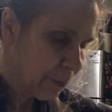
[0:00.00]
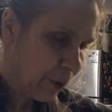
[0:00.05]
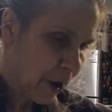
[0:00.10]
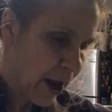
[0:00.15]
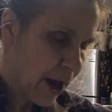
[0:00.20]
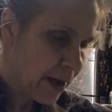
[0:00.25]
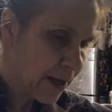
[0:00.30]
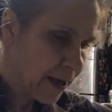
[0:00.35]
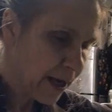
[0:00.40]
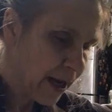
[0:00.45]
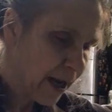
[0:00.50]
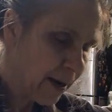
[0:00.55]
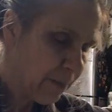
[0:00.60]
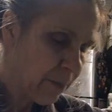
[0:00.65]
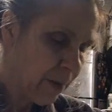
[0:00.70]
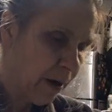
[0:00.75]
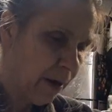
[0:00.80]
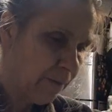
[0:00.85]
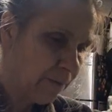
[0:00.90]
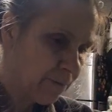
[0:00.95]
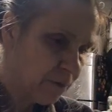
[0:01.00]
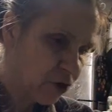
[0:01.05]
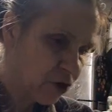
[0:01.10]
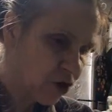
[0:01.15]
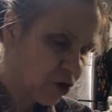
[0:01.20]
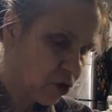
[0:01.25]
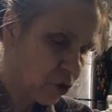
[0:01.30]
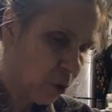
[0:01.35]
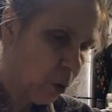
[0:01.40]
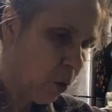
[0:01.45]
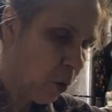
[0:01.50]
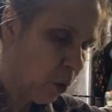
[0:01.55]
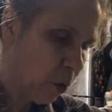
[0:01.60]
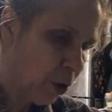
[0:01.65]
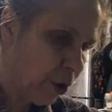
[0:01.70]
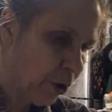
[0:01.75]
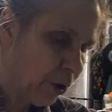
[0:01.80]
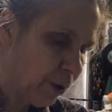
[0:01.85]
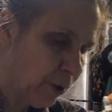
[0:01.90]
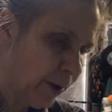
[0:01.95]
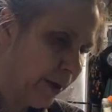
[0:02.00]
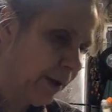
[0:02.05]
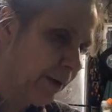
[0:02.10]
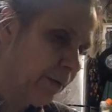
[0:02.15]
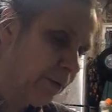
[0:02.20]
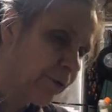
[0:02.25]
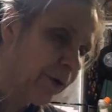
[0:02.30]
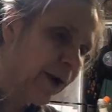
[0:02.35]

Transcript: the brand name of the store, like